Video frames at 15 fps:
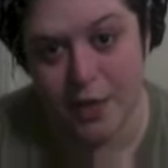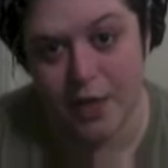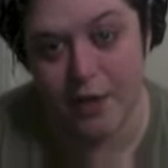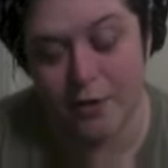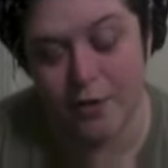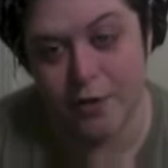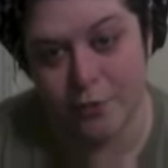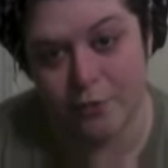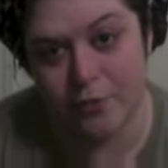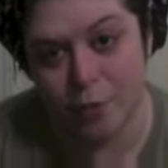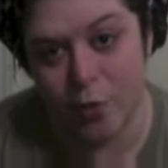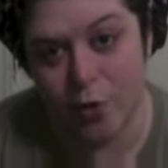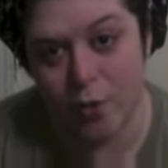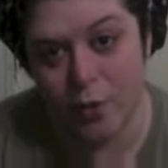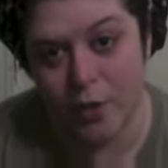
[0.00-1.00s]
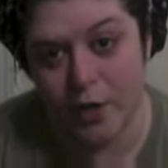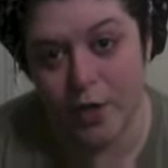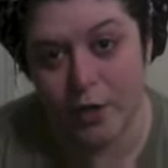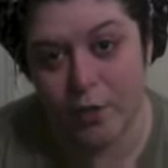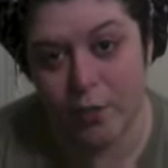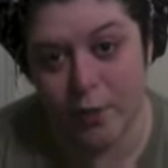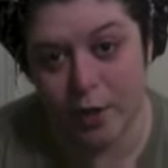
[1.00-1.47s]
And then a 4-week
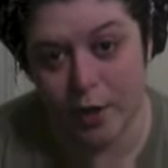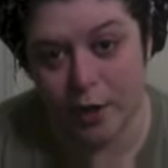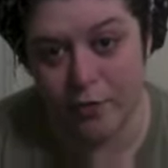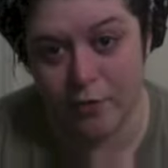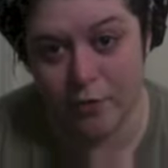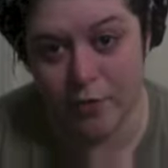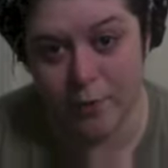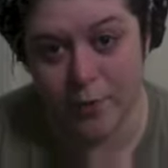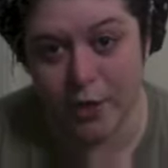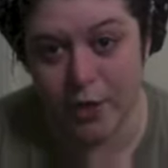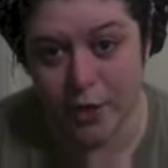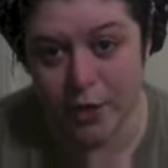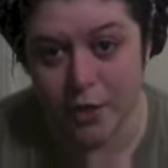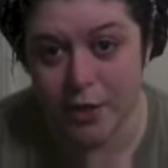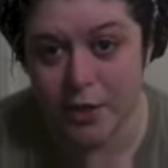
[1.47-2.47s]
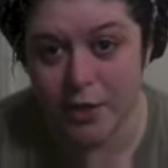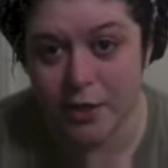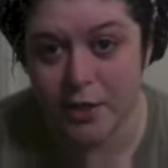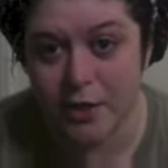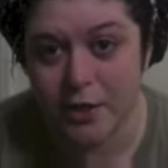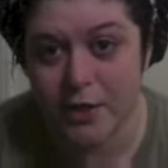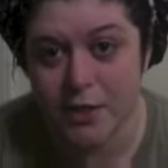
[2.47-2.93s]
recovery period.
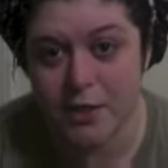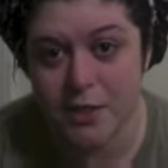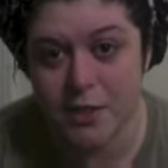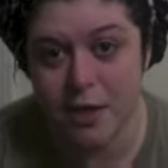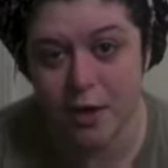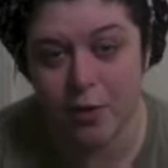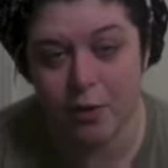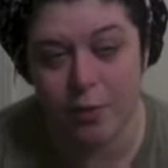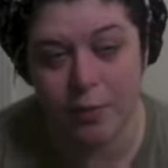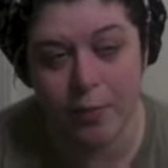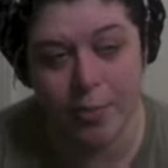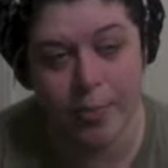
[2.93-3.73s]
So,